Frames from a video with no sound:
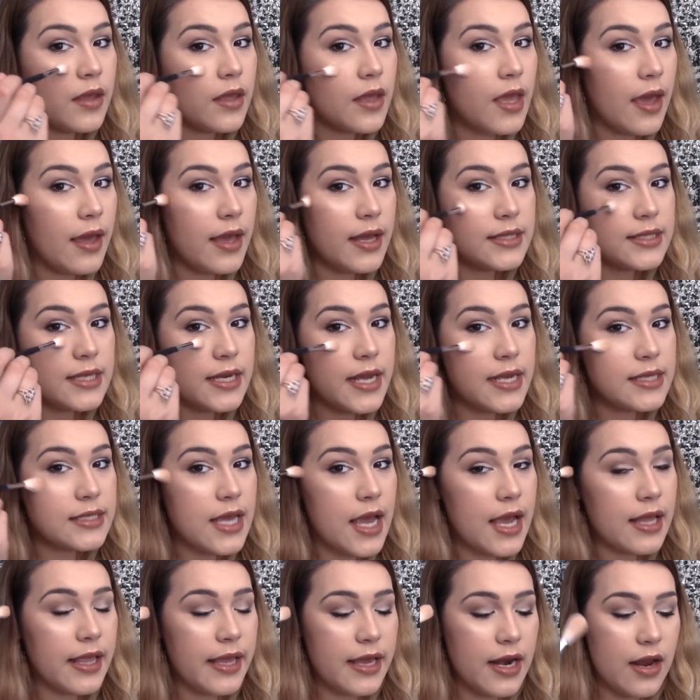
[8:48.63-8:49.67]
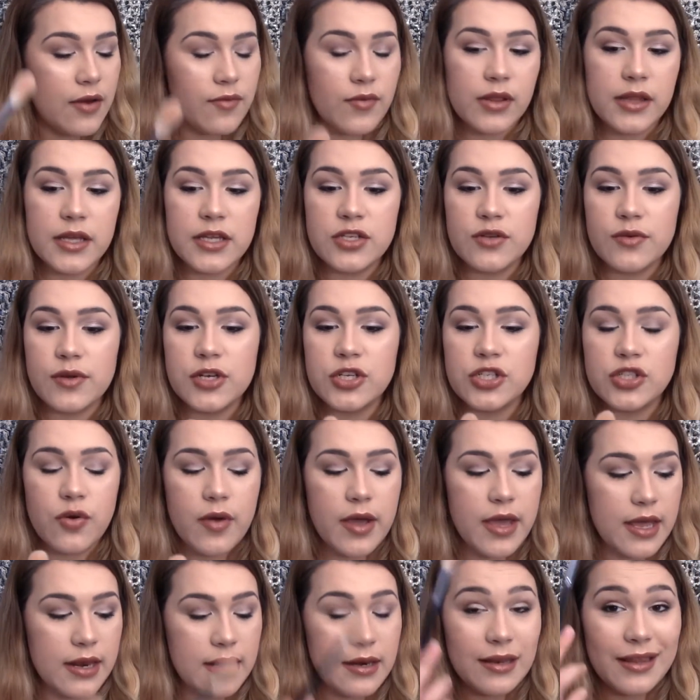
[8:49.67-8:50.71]
yeah, it's a nice highlight. I really do
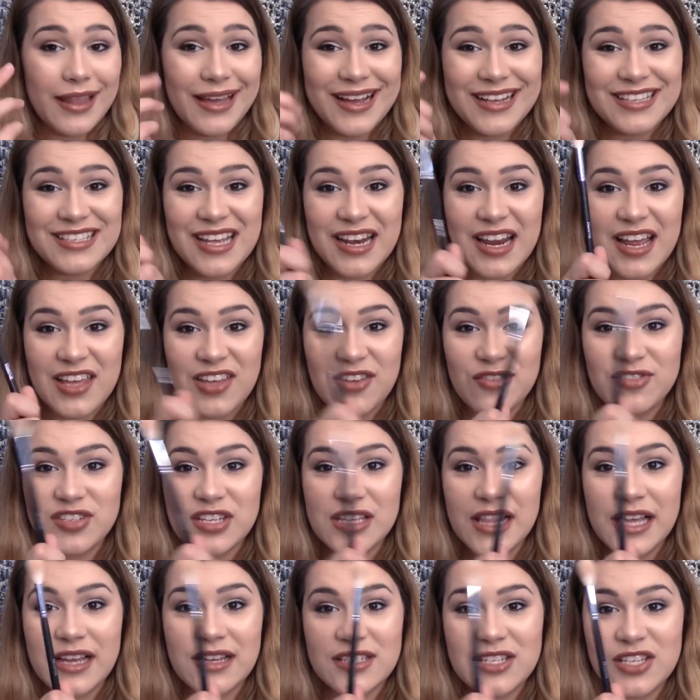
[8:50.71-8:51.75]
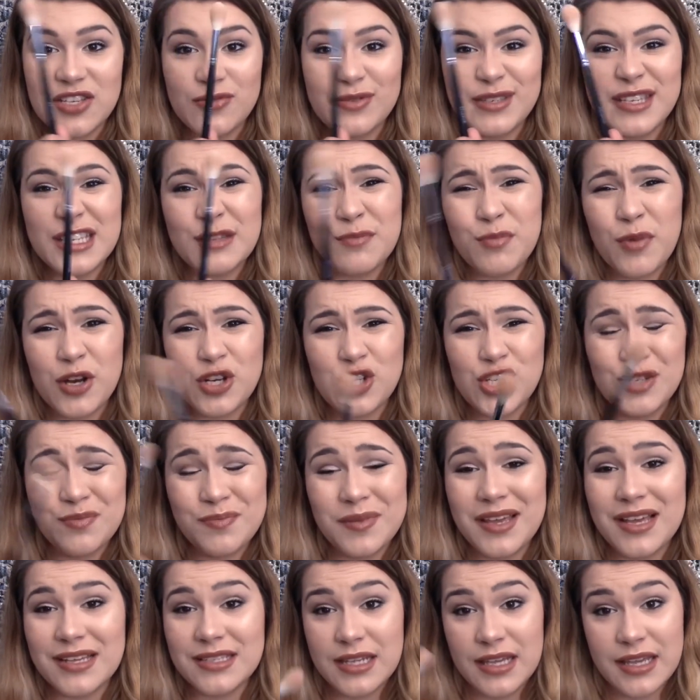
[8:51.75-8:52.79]
enjoy it. And like I said, I usually like to use this brush just
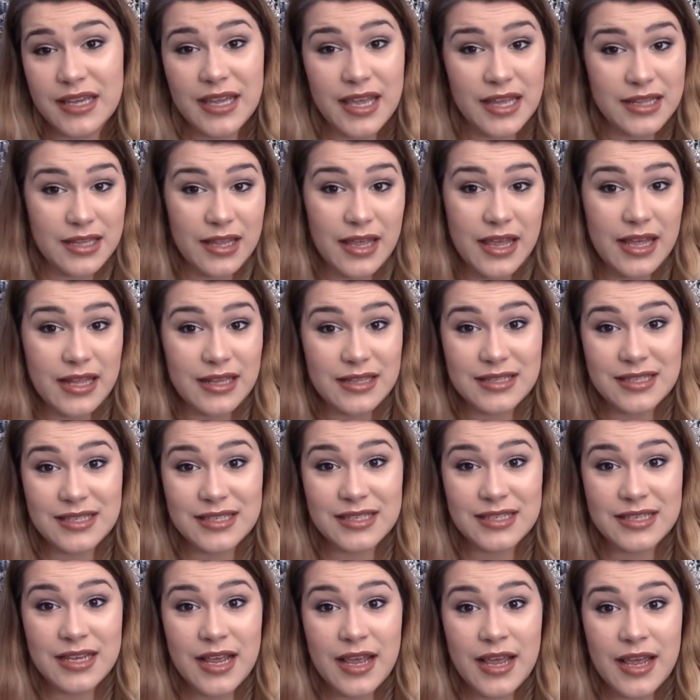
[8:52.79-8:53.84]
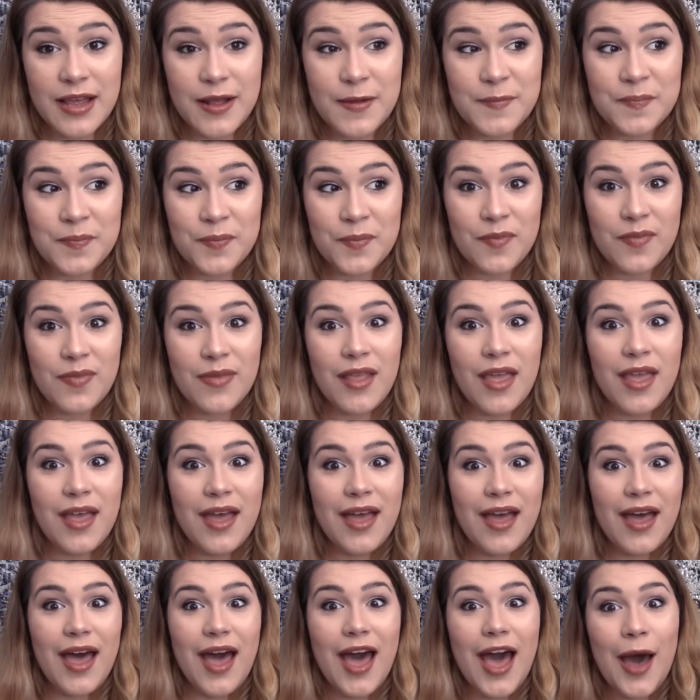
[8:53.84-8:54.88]
because it get, it's,
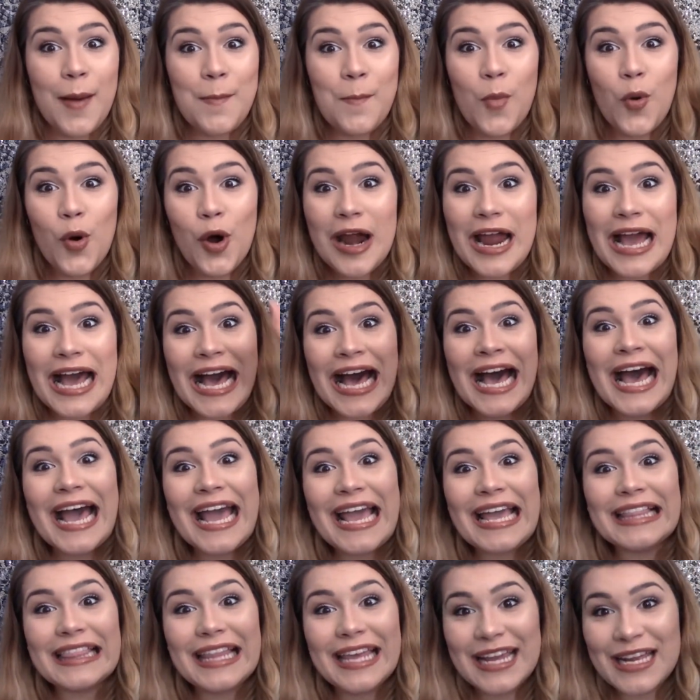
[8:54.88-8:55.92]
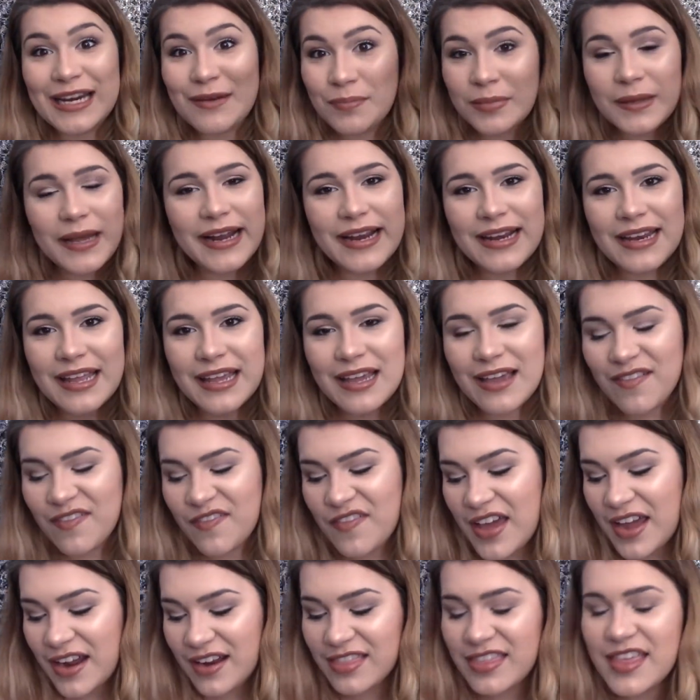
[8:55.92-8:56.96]
uh, more highlight blinding
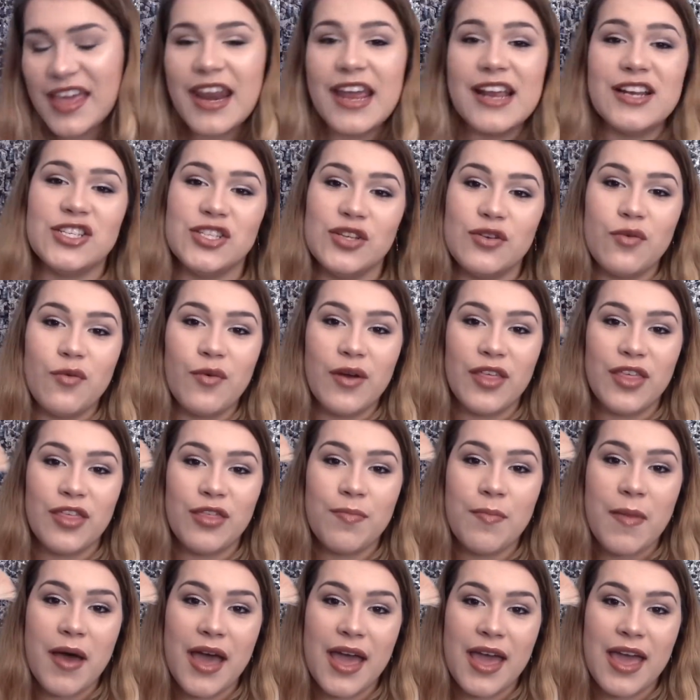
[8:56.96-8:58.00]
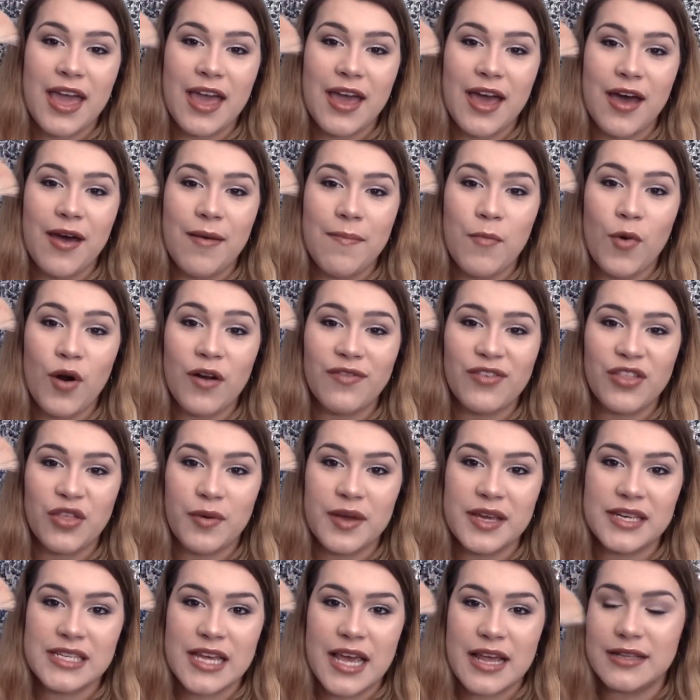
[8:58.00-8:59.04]
effect than I do with my uh, Morphe
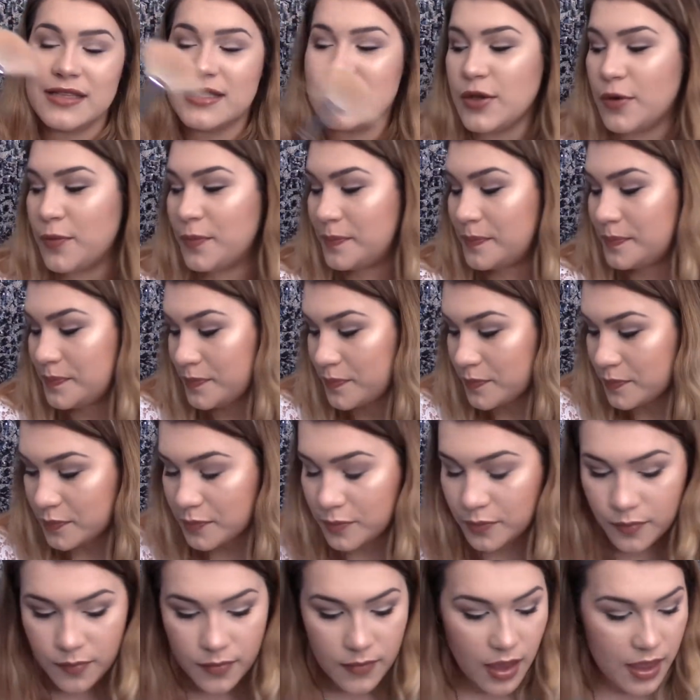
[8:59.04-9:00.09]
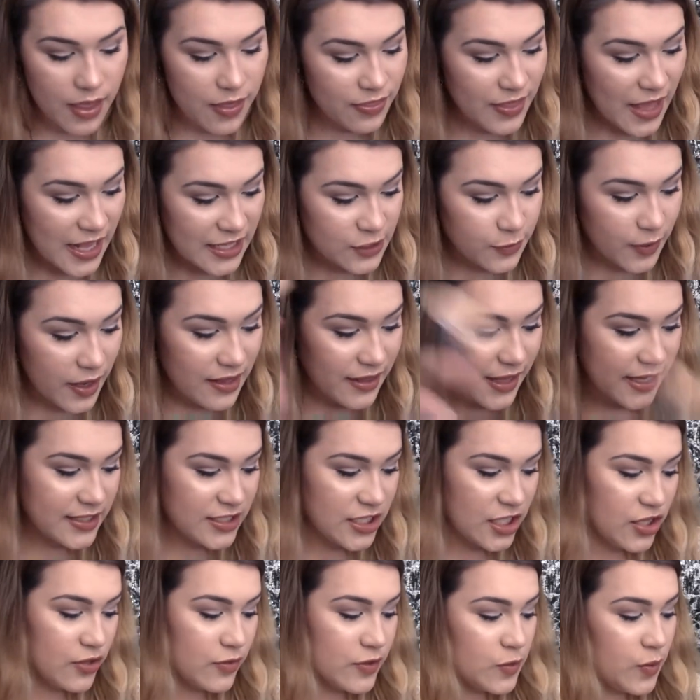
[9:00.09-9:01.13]
310. So that's what I like
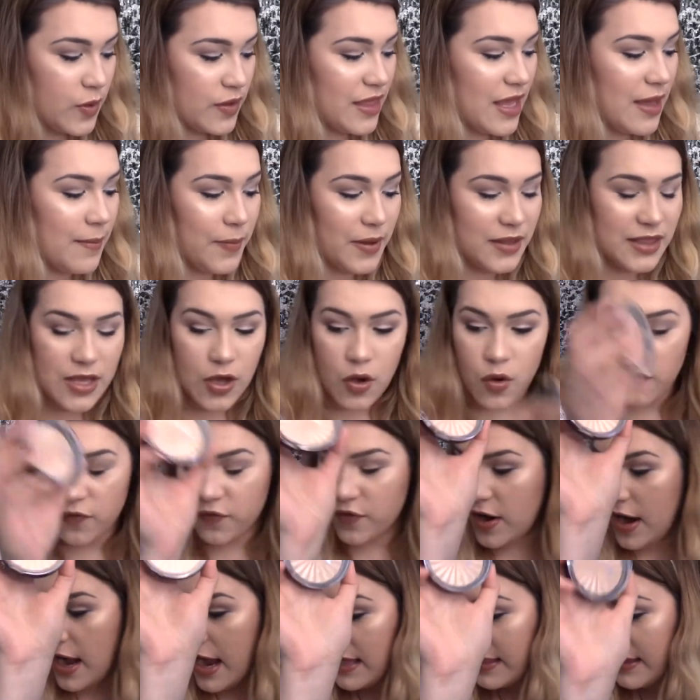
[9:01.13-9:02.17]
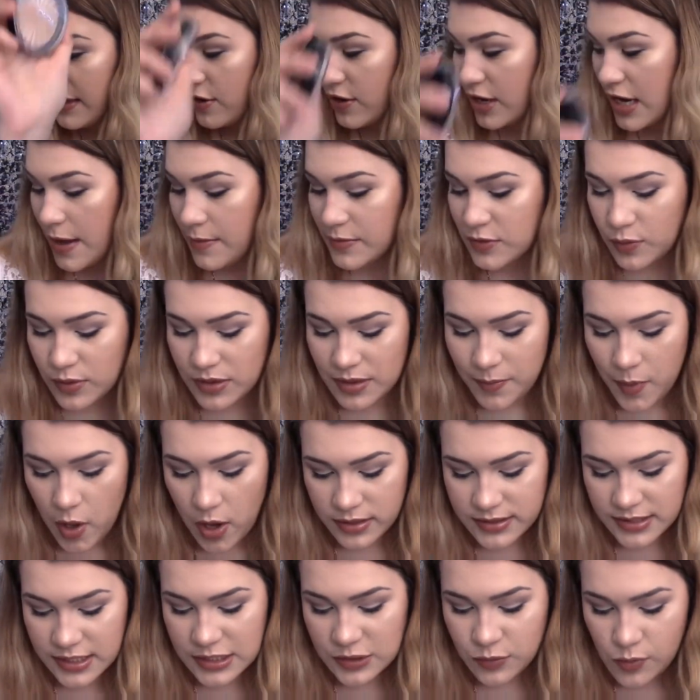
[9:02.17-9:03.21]
to use with it, but the Ofra highlighter comes with the
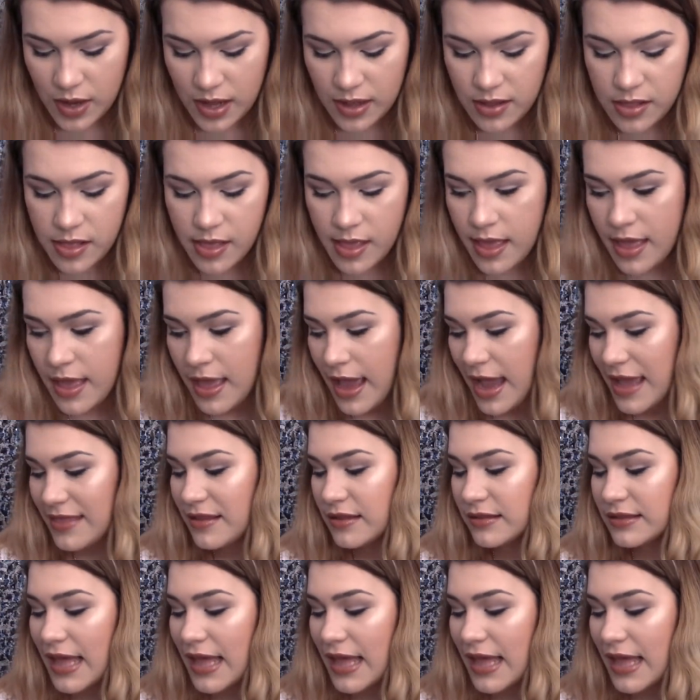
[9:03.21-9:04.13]
box as well. And the